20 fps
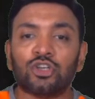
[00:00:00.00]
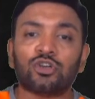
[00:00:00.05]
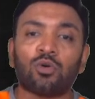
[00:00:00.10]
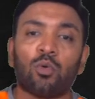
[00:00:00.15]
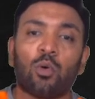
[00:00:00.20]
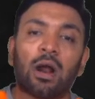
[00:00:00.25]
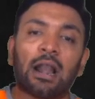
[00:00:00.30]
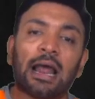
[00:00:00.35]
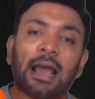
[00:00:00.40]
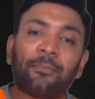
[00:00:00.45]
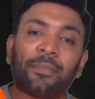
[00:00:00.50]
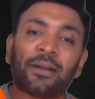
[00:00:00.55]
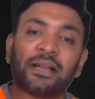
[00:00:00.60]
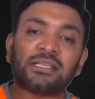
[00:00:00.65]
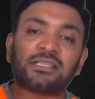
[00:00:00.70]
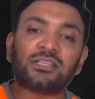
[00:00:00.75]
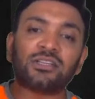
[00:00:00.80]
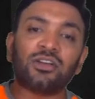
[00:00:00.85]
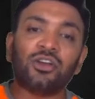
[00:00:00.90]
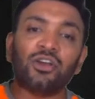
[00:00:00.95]
So what
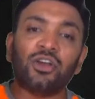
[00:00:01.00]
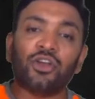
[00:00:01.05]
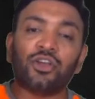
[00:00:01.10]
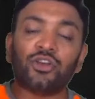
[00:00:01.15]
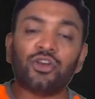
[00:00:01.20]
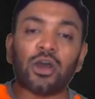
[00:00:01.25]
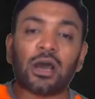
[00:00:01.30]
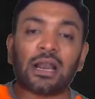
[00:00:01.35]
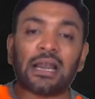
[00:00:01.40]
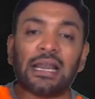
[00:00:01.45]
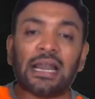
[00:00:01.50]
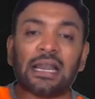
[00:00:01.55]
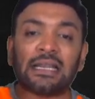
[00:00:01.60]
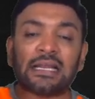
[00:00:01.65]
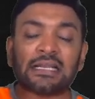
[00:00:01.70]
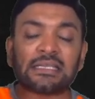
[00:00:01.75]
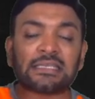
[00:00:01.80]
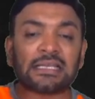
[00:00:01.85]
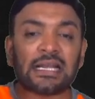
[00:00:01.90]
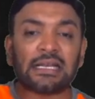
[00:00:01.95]
happens? Your net
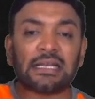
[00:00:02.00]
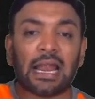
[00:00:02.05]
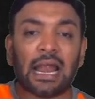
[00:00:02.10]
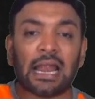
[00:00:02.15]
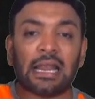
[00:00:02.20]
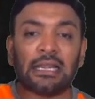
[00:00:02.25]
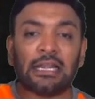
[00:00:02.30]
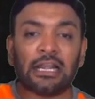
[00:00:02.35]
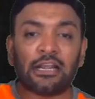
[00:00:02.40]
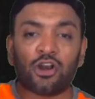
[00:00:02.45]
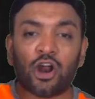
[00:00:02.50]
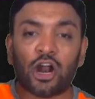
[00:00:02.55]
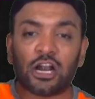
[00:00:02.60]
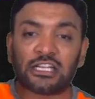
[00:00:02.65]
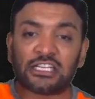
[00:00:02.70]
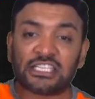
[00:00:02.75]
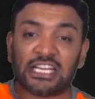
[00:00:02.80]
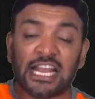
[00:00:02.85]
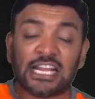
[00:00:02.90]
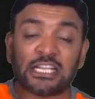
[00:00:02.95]
asset did
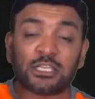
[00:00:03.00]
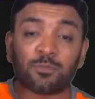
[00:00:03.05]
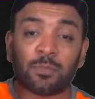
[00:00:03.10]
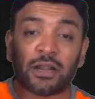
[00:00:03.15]
not change,